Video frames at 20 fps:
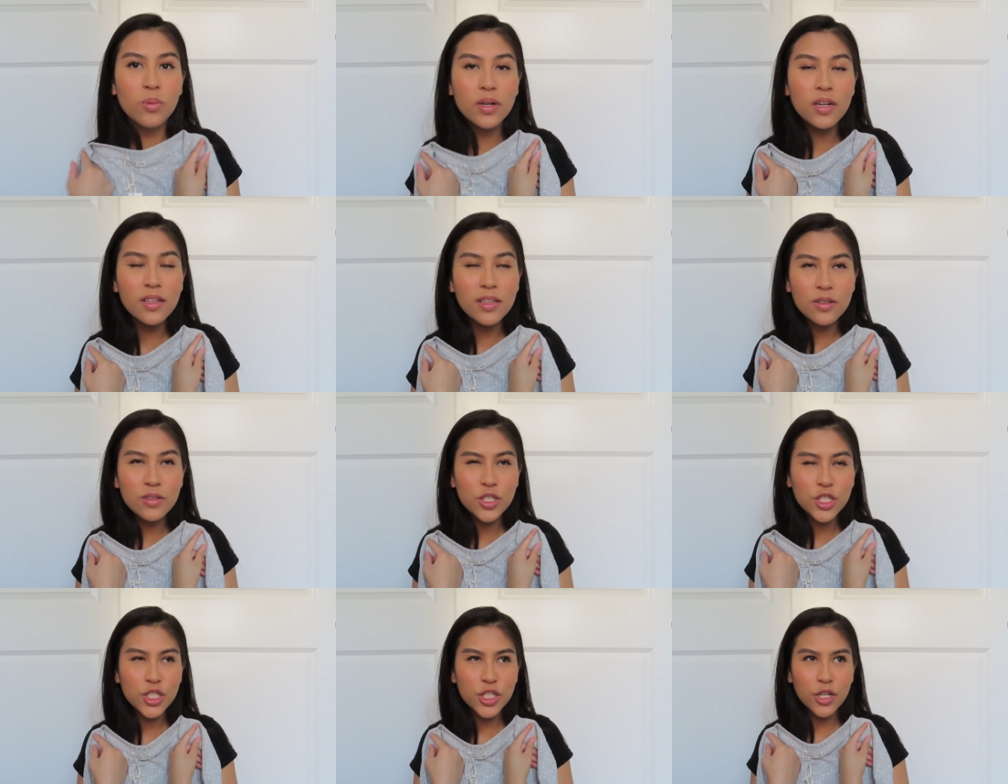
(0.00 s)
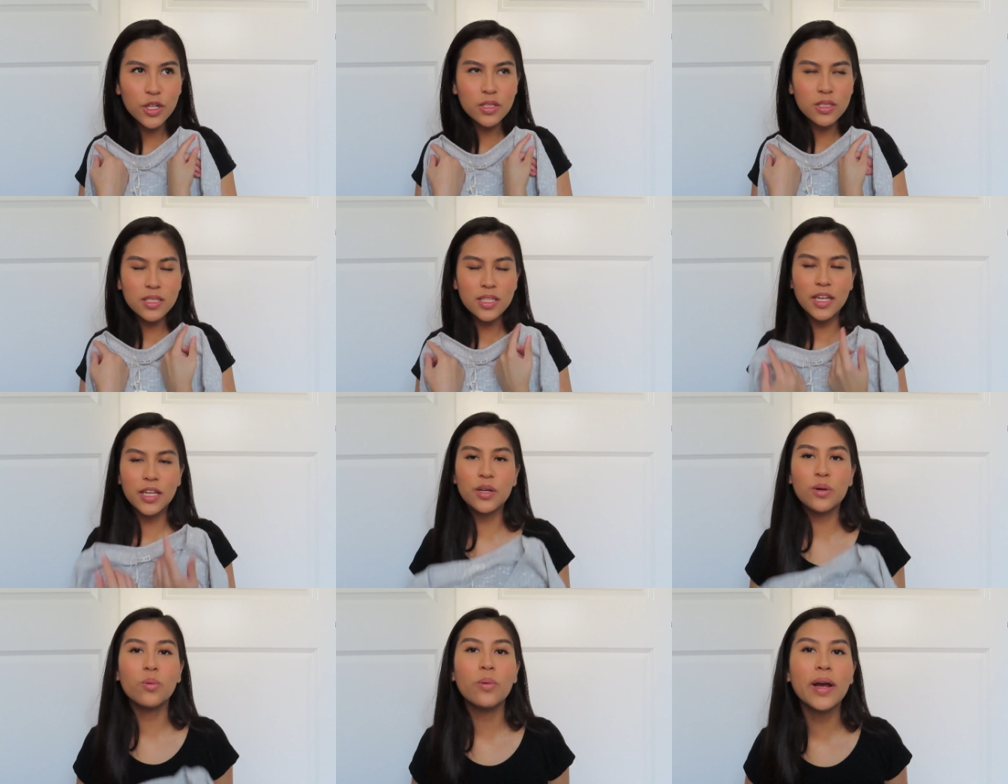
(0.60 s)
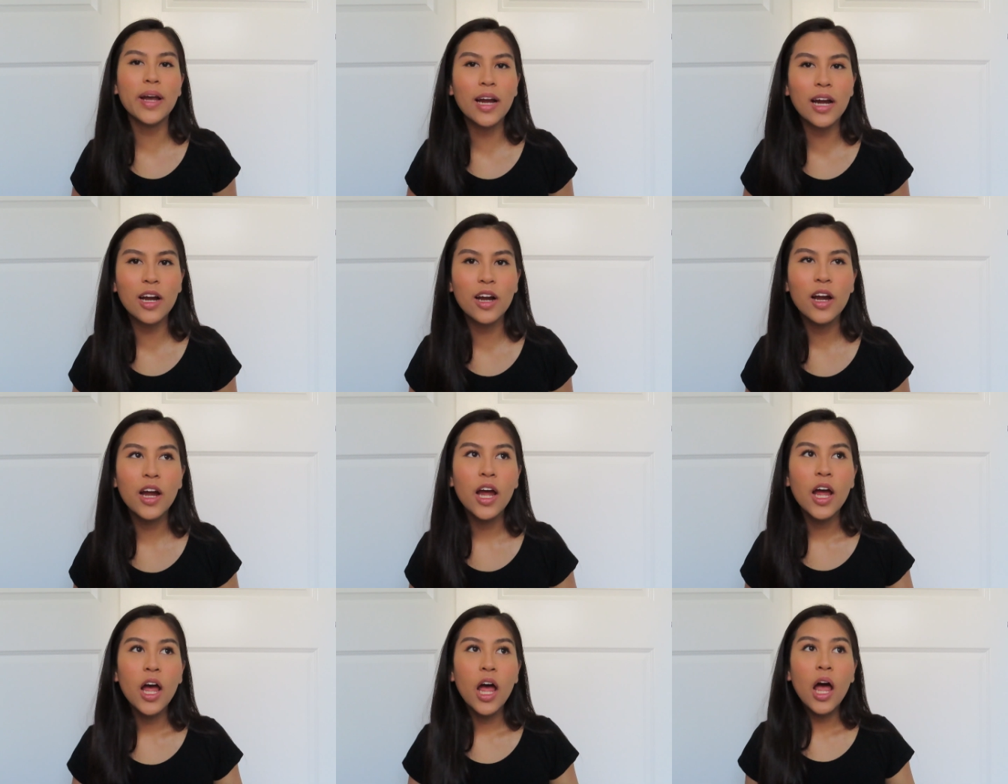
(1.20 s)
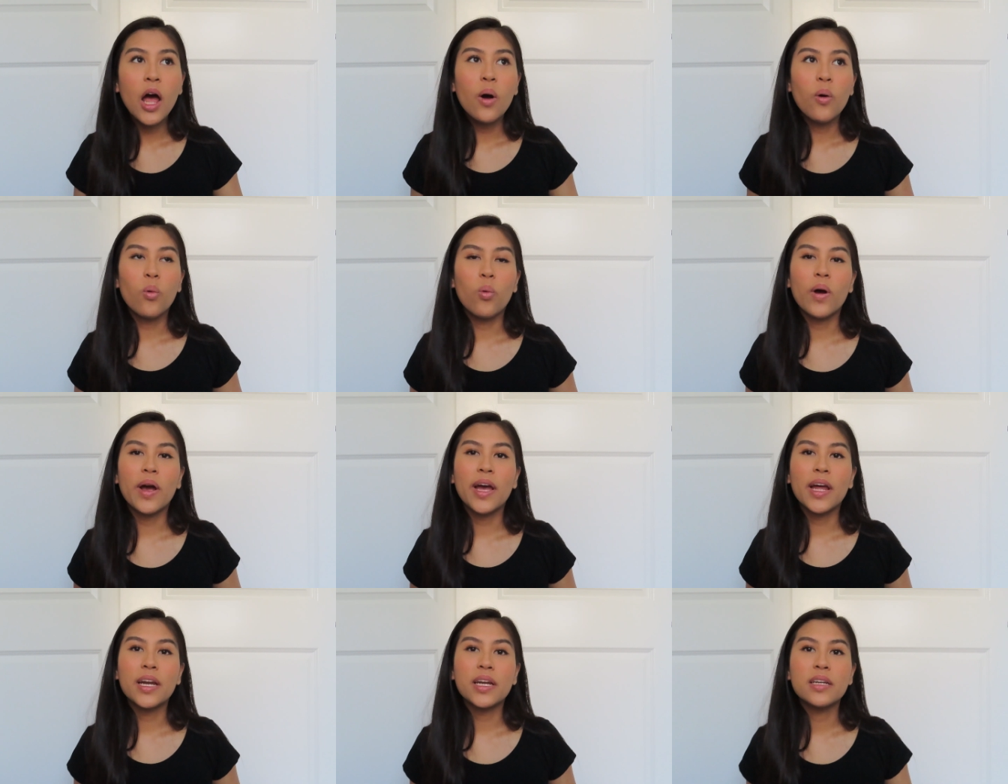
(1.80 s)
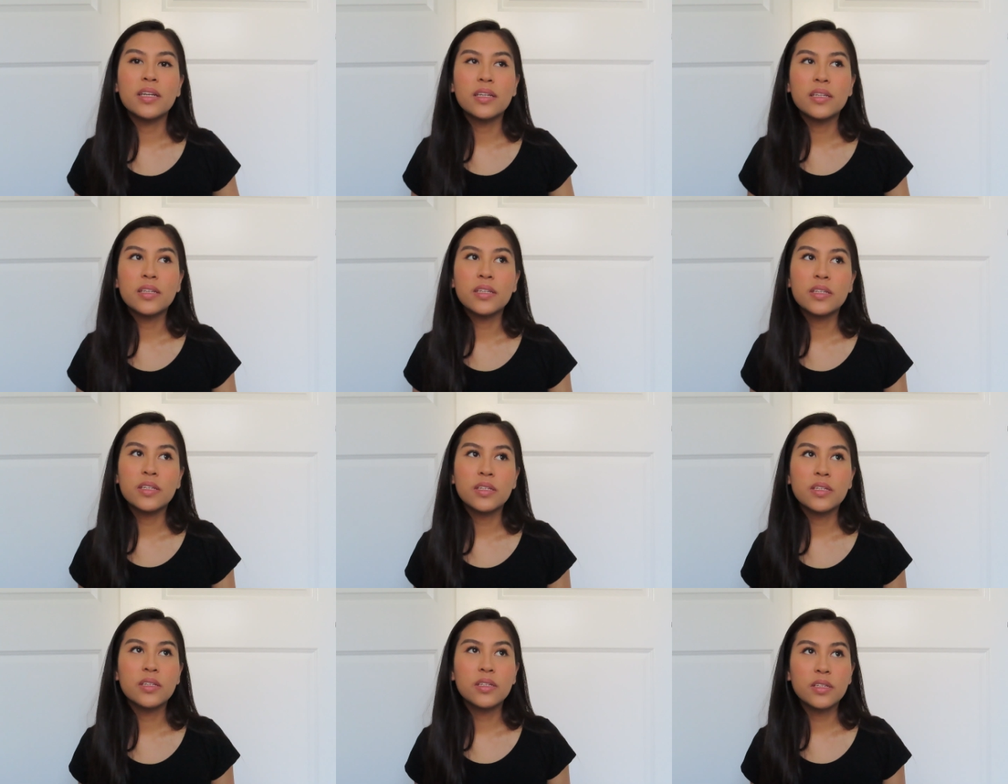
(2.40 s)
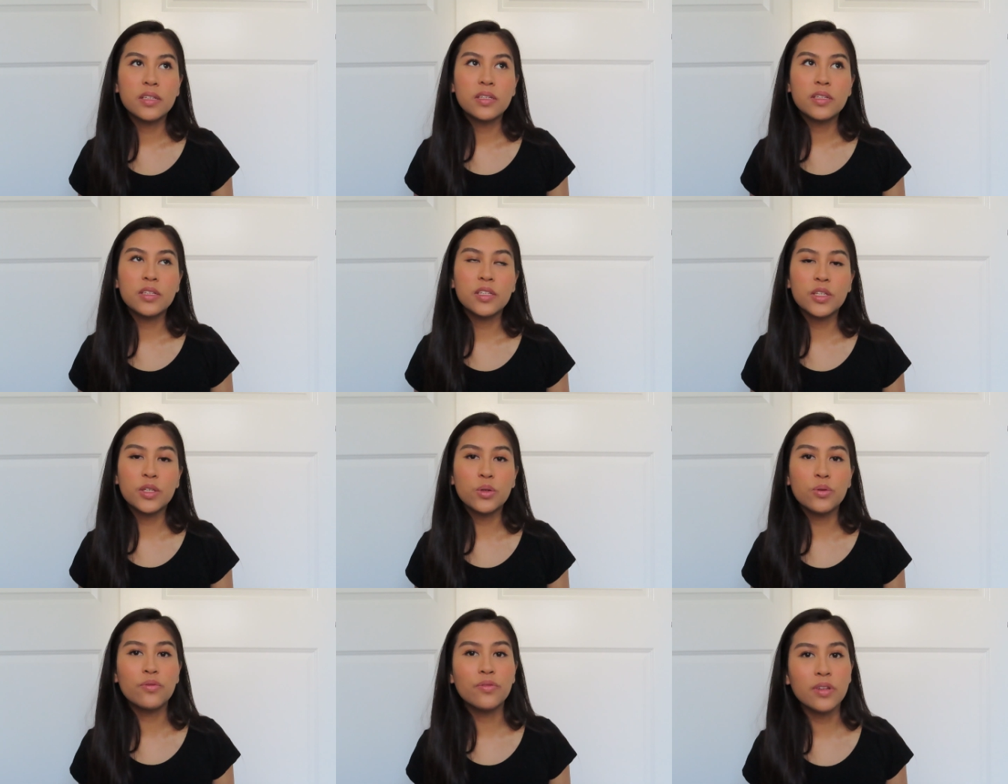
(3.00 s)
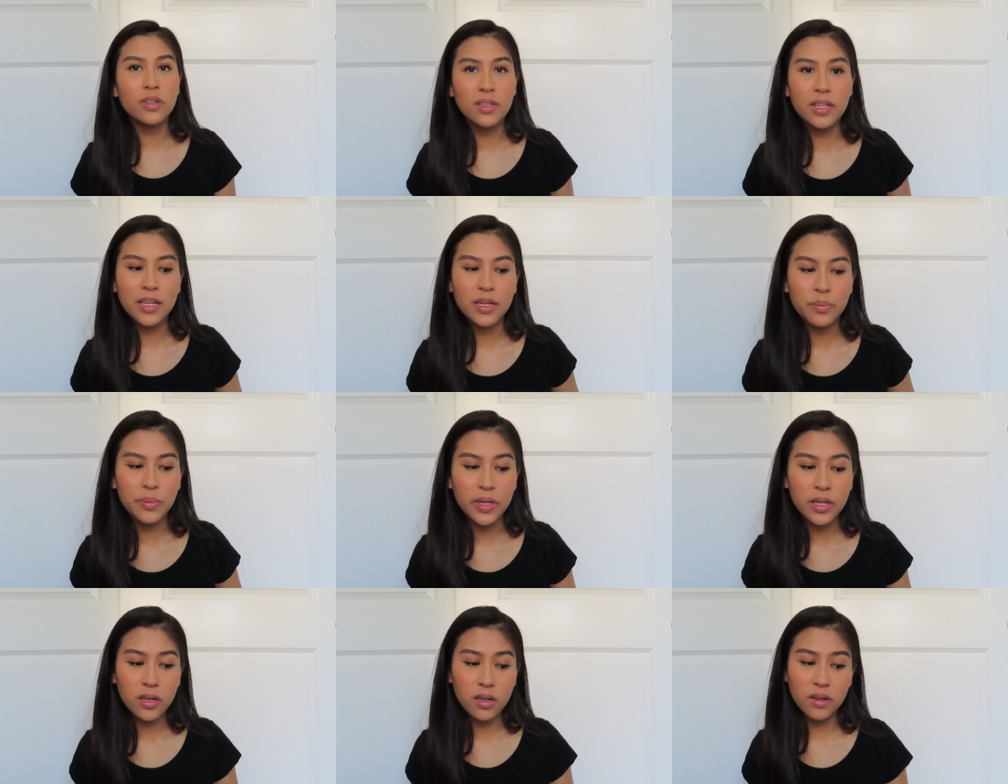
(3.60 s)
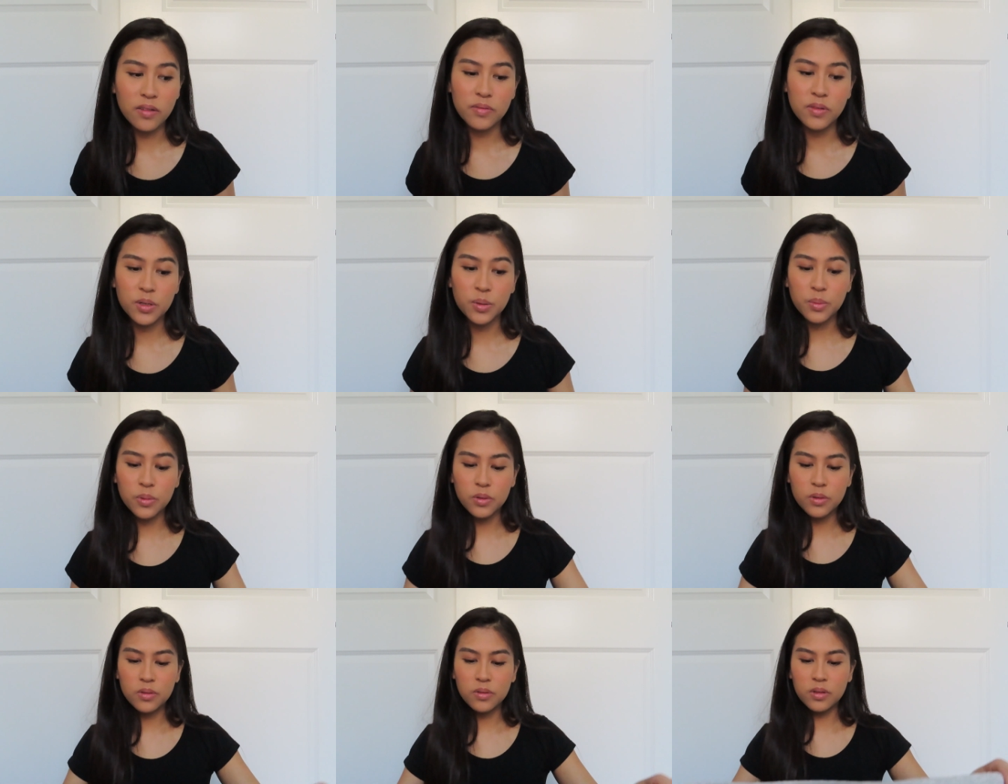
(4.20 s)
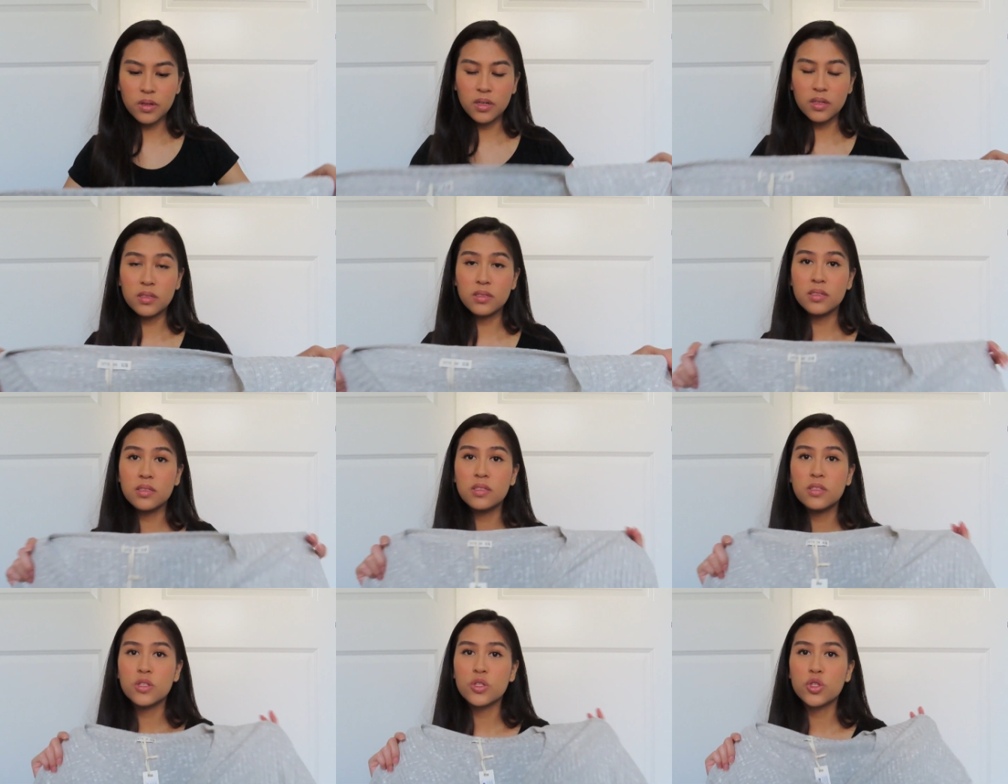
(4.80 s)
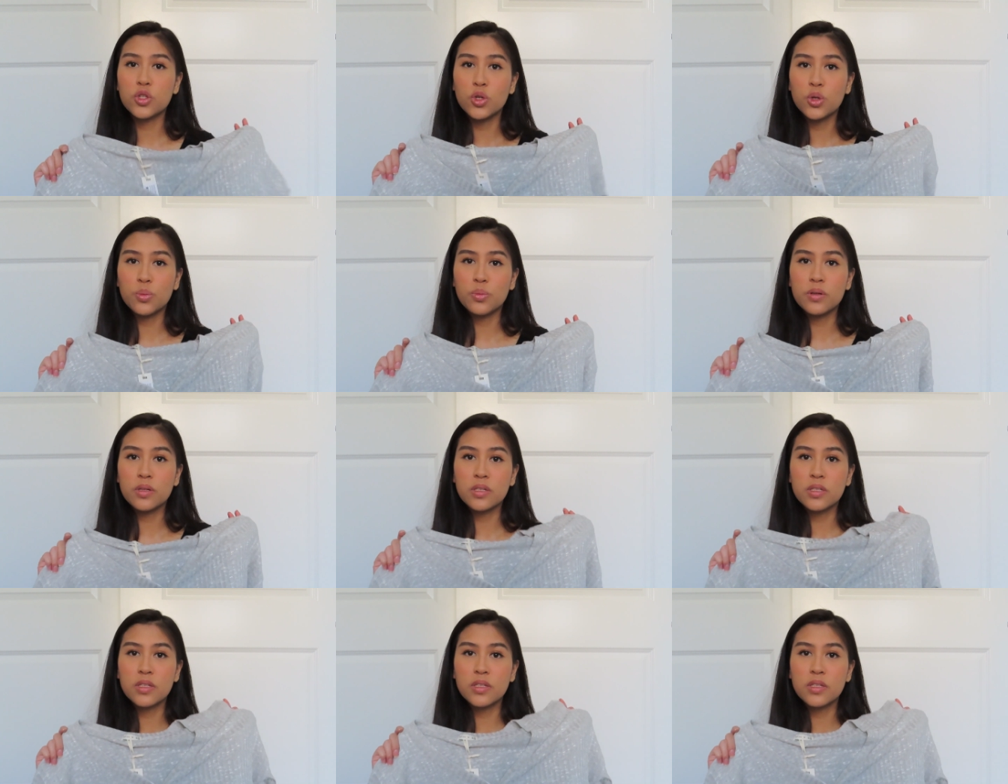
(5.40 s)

one of those shirts that you wear when you feel like being comfortable because this is super